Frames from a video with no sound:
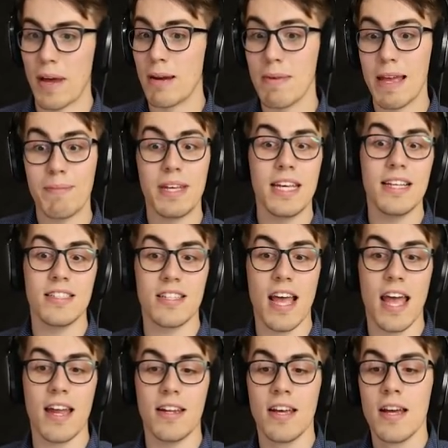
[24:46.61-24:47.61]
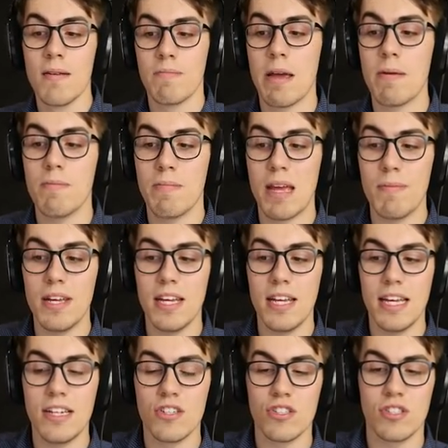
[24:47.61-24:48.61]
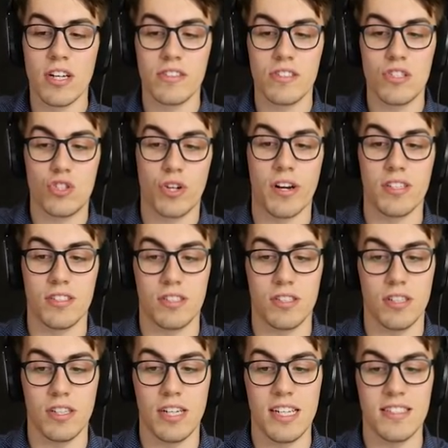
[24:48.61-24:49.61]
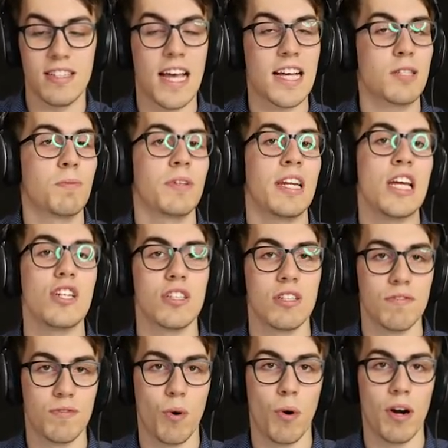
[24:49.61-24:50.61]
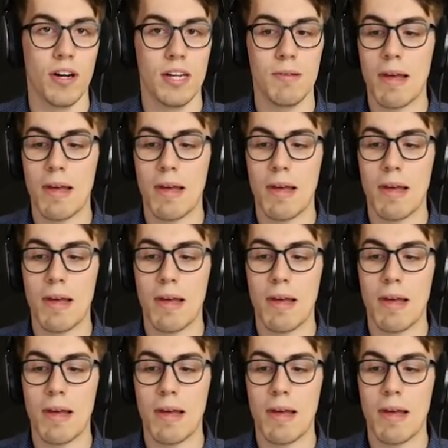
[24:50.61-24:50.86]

And maybe he said, maybe, maybe he just doesn't trust his explanation for it.